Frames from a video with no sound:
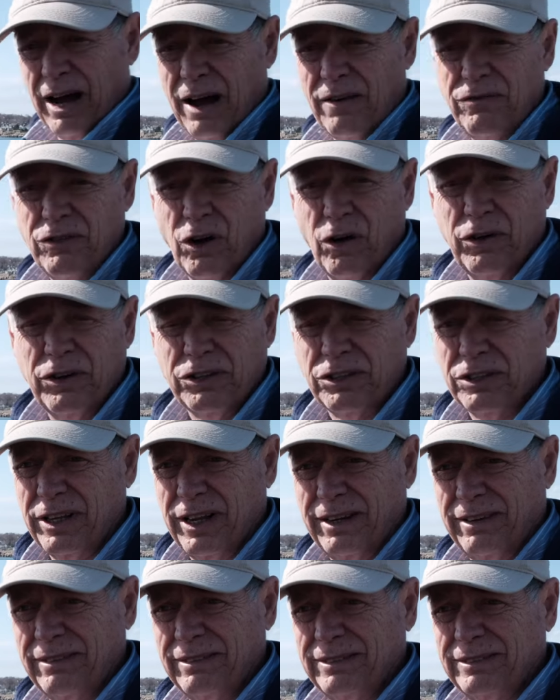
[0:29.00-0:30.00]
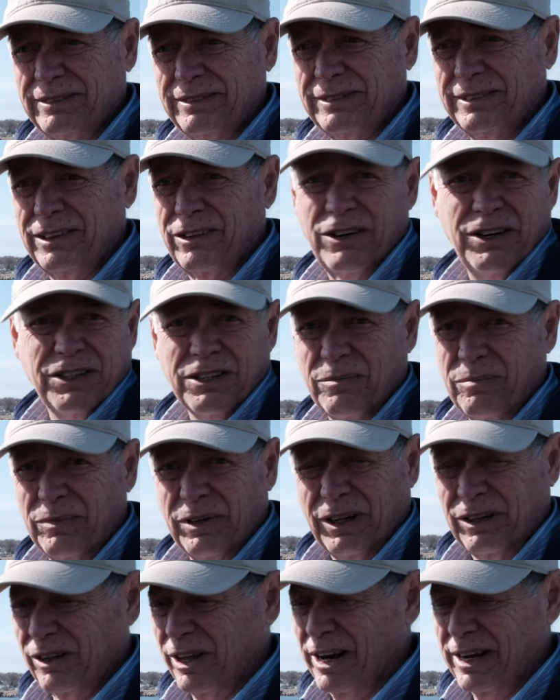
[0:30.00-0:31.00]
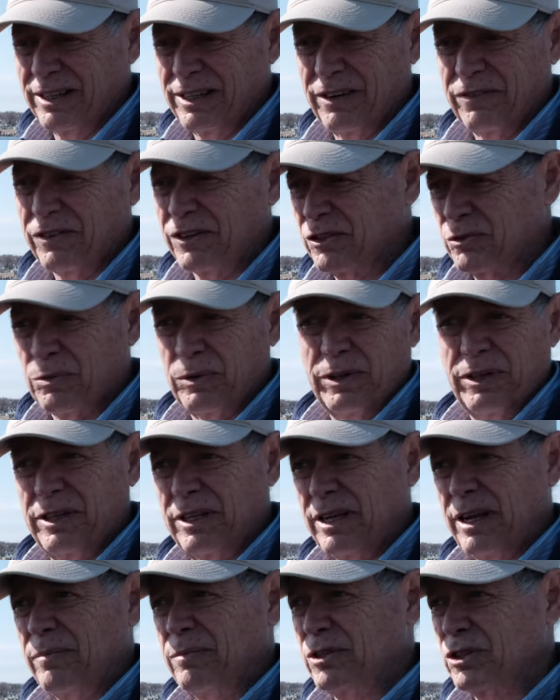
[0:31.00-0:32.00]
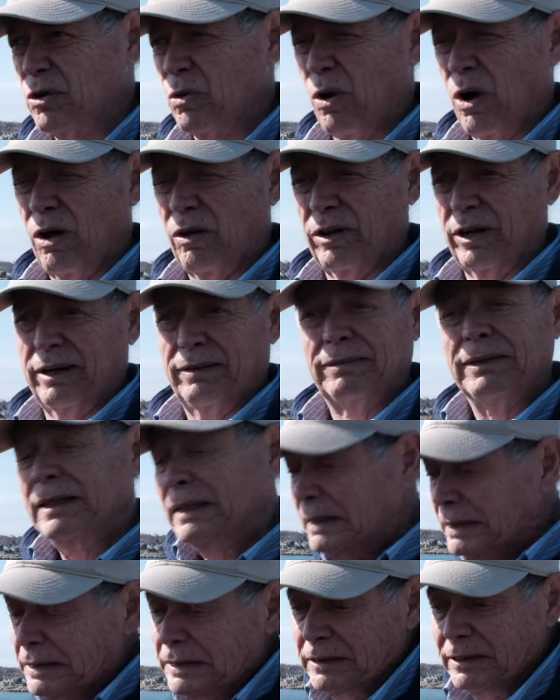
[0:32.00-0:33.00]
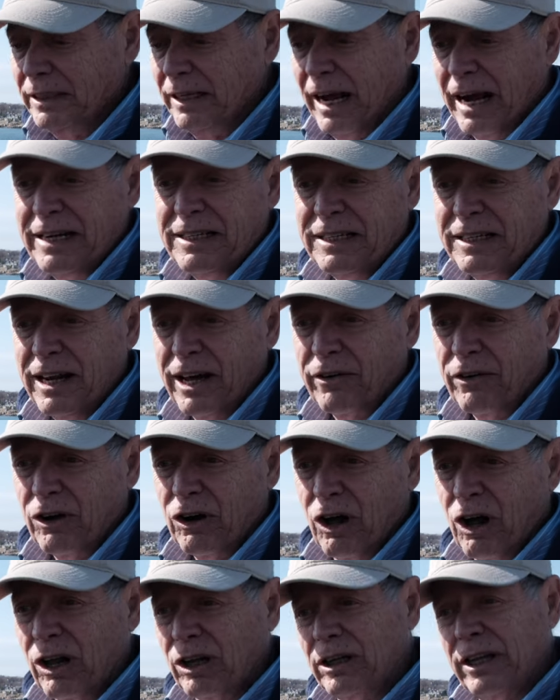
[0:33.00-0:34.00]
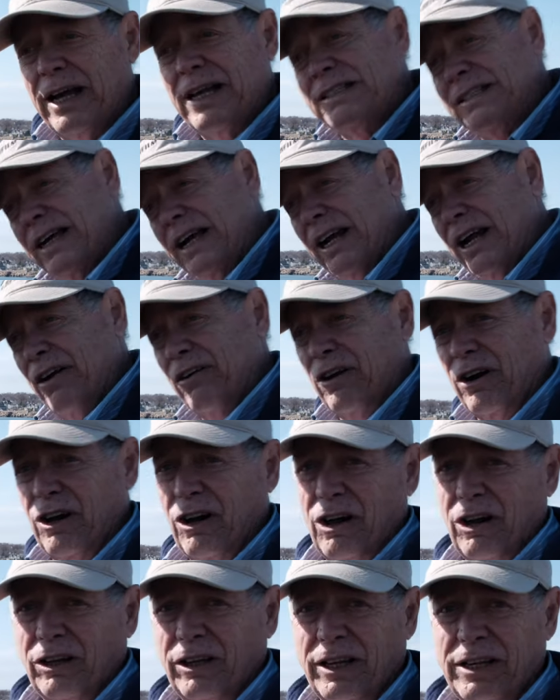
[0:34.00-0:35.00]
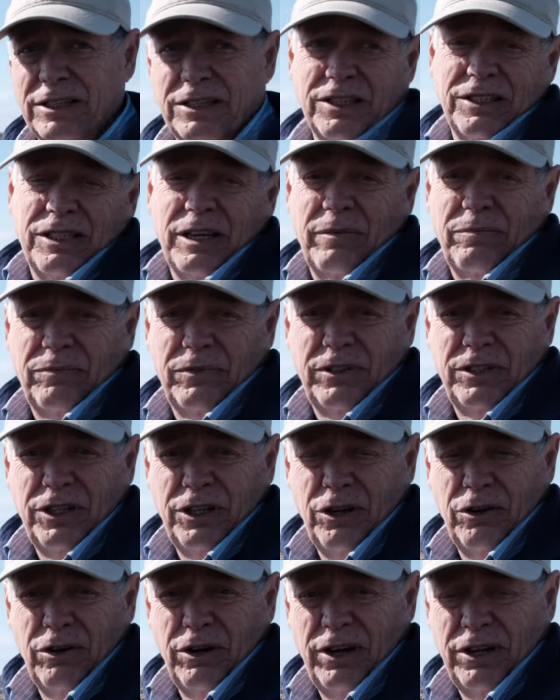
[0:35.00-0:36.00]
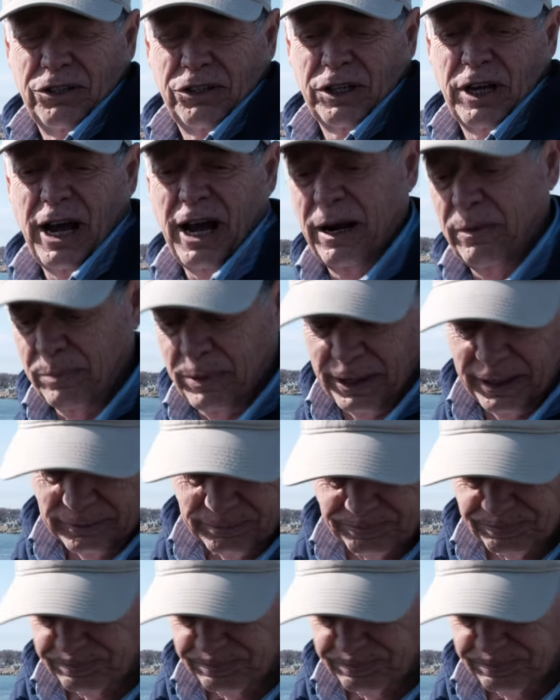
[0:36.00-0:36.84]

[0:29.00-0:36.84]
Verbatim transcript: I've noticed that there isn't a lot of difference with image quality. nineteen hundred dollar lens, eight hundred dollar lens. It's up to you to decide, but